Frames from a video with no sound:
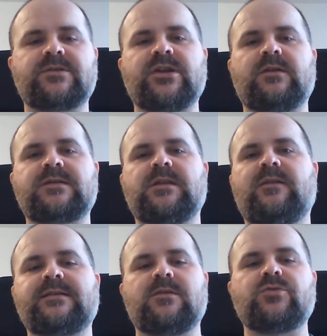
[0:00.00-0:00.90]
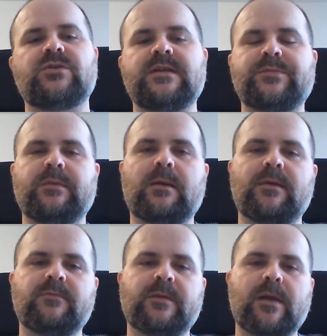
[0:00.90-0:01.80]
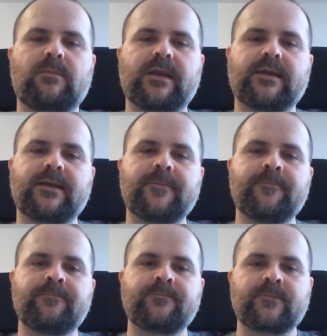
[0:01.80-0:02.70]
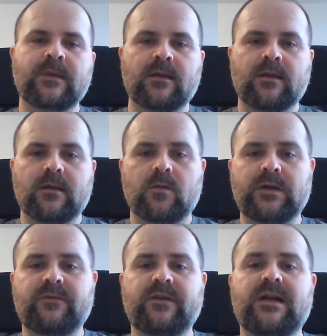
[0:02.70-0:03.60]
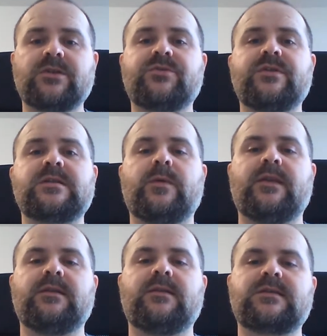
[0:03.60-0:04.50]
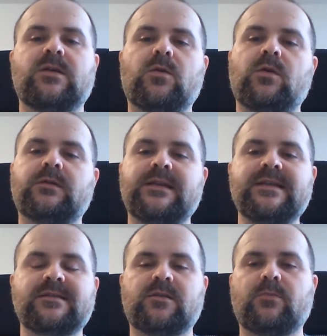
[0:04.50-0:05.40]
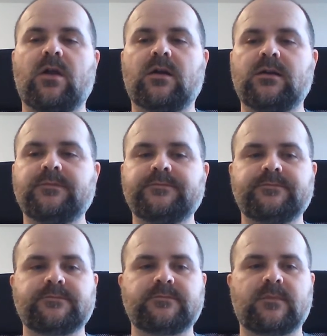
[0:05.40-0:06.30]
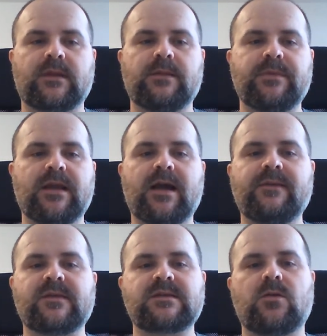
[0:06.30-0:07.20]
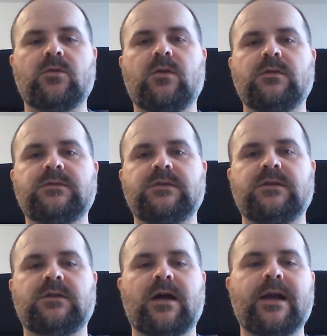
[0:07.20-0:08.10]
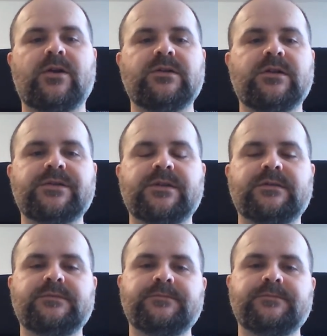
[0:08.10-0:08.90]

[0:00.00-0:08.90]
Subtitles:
Czechoslovak Socialist Republic, one of the countries within the so-called Eastern Bloc and behind the so-called Iron Curtain.